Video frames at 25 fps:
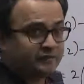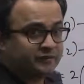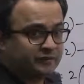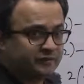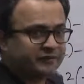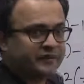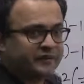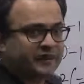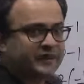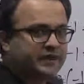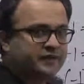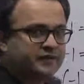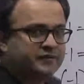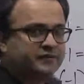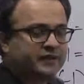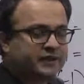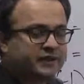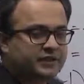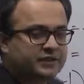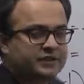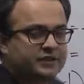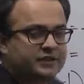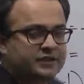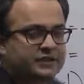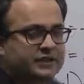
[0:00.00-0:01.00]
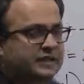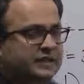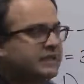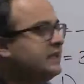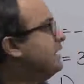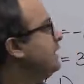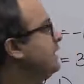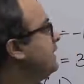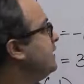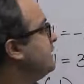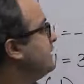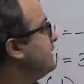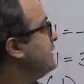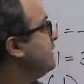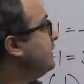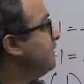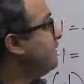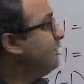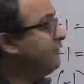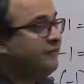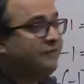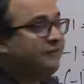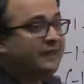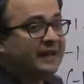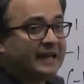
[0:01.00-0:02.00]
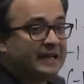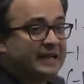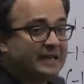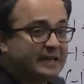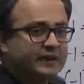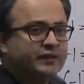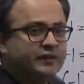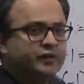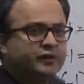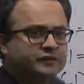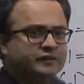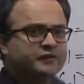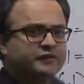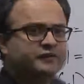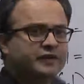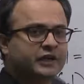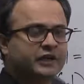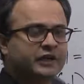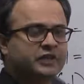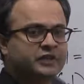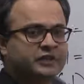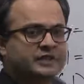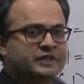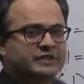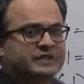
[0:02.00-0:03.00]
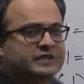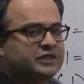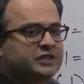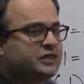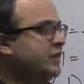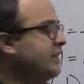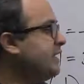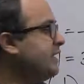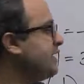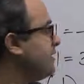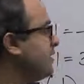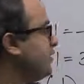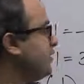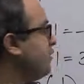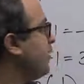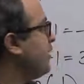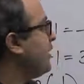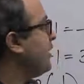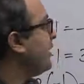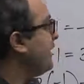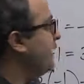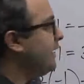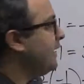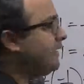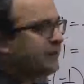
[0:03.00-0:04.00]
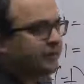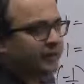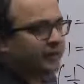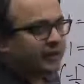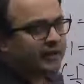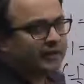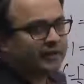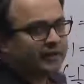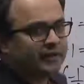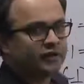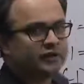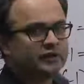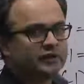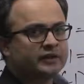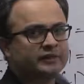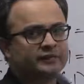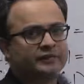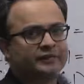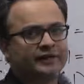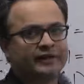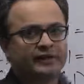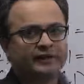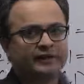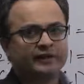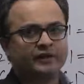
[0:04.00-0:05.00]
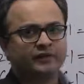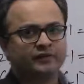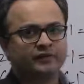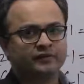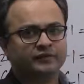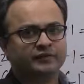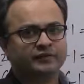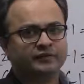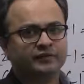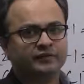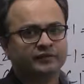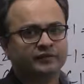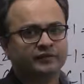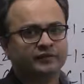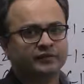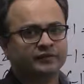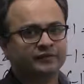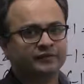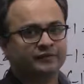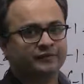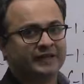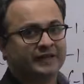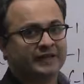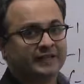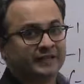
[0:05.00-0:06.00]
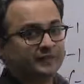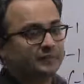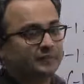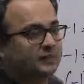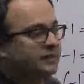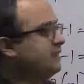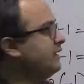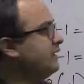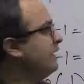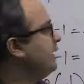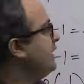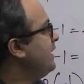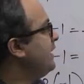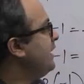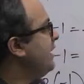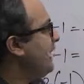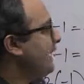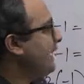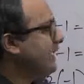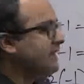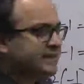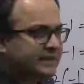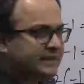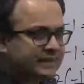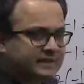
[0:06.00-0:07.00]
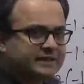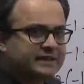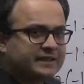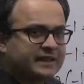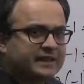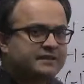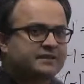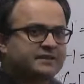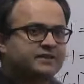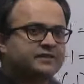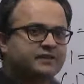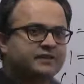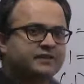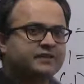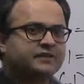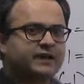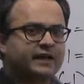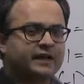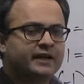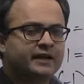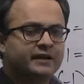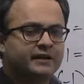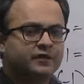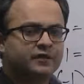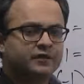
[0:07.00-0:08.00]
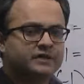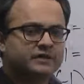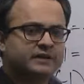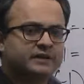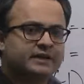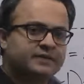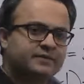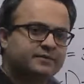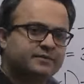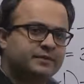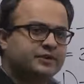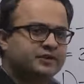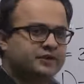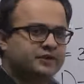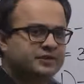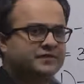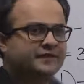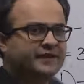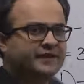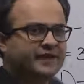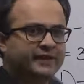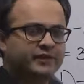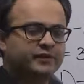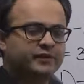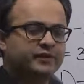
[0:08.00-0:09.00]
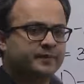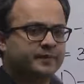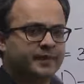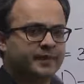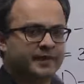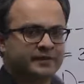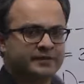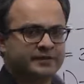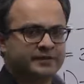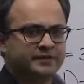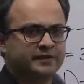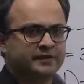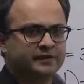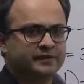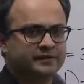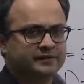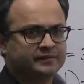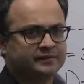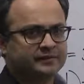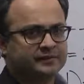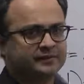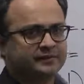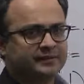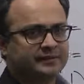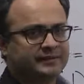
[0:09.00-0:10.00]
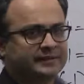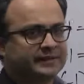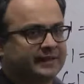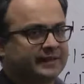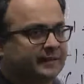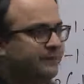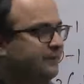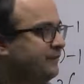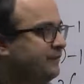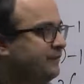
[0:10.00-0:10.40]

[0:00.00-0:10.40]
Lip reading: defined the function, the value of the function essentially is not really depending on the value of the variable. As x takes different values, the expression's value remains the same.